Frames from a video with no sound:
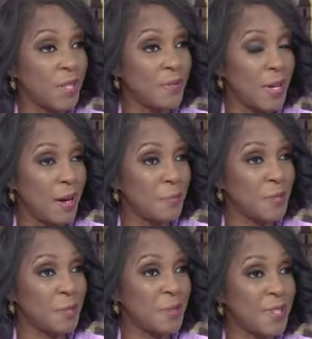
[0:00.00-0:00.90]
one of the
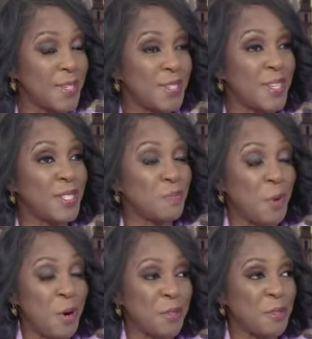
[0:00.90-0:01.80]
opportunities is
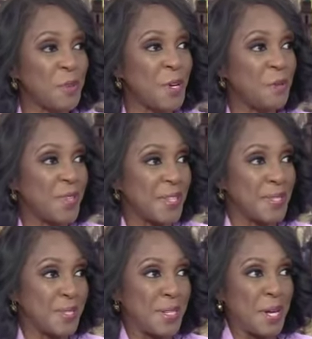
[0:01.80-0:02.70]
partnering with
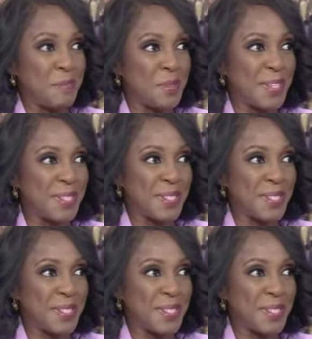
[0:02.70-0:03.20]
this celebrity